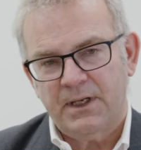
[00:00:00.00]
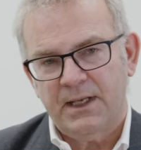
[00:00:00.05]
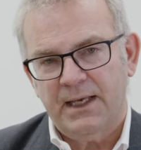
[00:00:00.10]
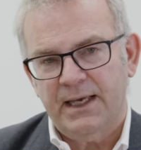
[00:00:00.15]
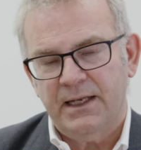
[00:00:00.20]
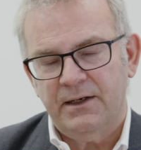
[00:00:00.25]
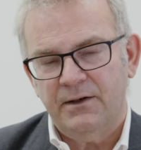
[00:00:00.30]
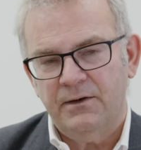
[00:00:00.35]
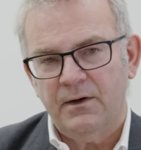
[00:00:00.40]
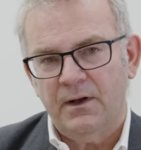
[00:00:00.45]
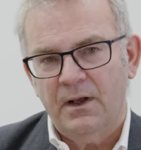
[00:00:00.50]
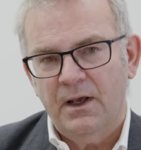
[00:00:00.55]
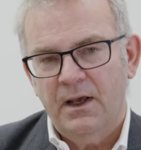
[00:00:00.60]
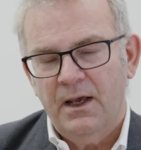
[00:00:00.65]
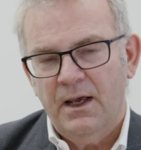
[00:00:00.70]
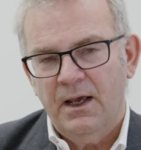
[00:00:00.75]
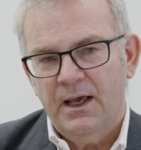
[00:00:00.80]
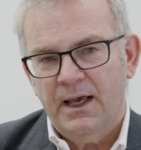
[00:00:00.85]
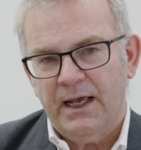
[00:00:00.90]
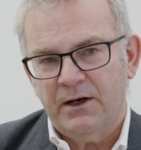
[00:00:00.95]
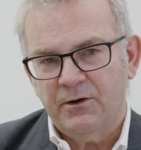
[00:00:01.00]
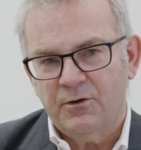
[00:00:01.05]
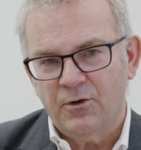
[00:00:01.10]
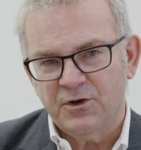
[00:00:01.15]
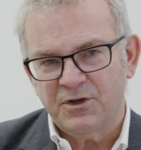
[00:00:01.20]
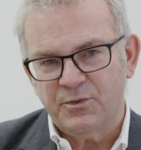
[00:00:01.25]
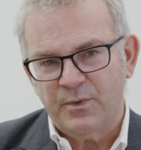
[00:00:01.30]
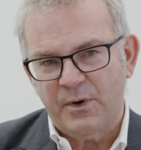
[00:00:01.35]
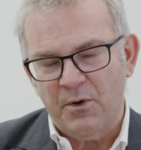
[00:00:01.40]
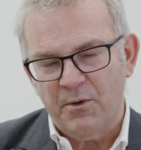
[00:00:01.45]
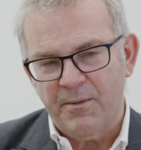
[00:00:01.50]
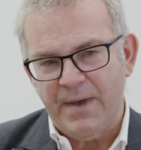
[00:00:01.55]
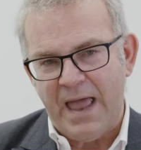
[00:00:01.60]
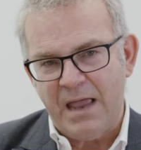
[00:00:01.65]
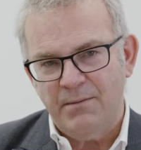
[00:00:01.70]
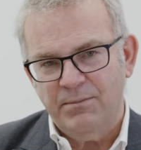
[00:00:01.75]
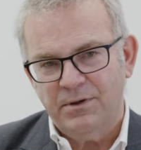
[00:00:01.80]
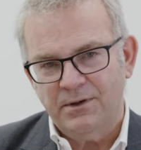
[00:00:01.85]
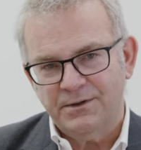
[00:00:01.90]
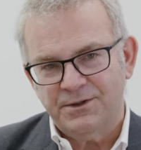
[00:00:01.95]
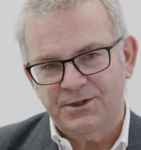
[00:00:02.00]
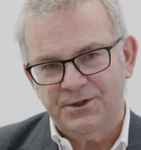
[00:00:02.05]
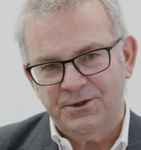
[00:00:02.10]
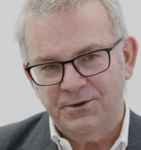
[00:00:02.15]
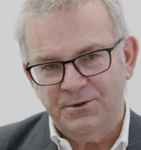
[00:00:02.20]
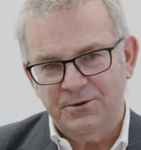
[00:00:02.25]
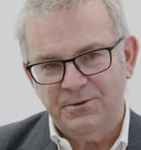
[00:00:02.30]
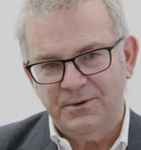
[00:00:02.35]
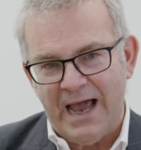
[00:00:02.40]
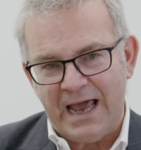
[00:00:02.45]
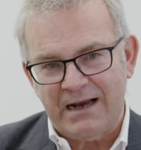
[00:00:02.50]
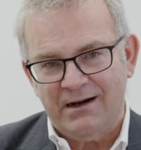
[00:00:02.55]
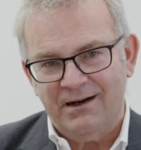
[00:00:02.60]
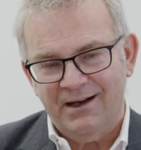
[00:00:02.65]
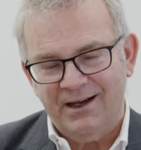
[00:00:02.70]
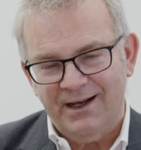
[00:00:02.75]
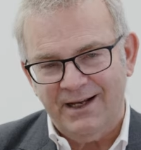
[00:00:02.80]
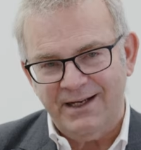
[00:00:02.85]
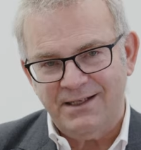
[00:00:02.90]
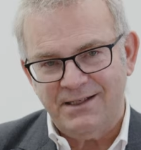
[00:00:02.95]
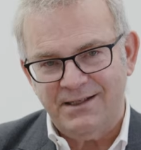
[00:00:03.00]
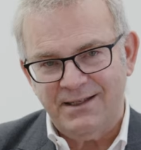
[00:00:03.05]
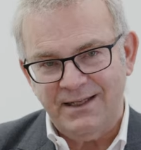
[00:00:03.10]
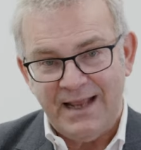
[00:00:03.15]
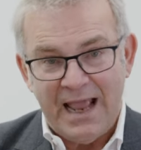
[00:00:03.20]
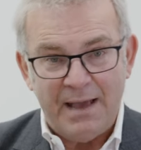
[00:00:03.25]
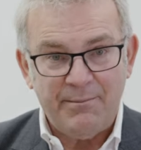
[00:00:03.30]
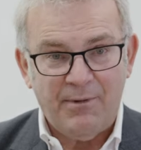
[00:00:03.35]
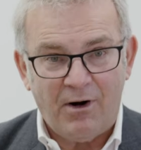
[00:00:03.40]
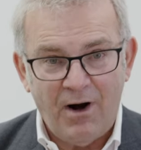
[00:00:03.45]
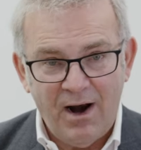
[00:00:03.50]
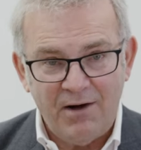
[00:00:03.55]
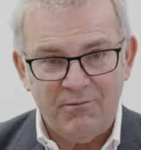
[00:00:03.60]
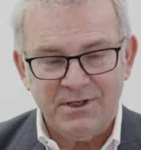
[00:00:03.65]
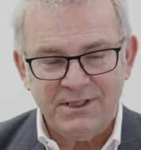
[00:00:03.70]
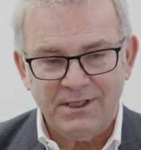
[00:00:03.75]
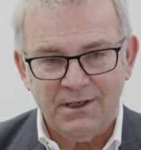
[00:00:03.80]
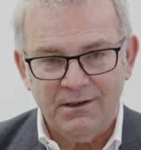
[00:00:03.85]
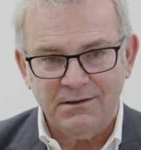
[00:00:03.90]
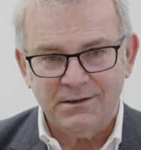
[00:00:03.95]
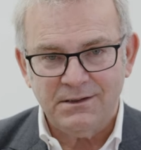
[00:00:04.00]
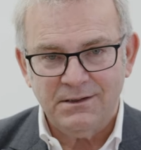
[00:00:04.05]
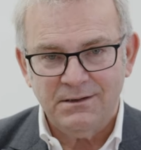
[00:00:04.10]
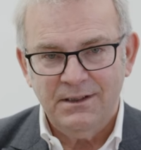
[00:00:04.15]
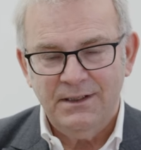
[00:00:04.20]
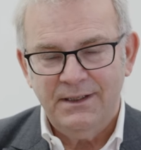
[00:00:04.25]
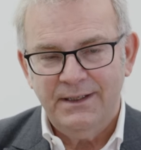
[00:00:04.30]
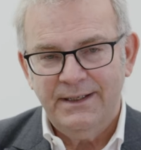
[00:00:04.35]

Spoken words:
And of course, we were able to analyze the MRI result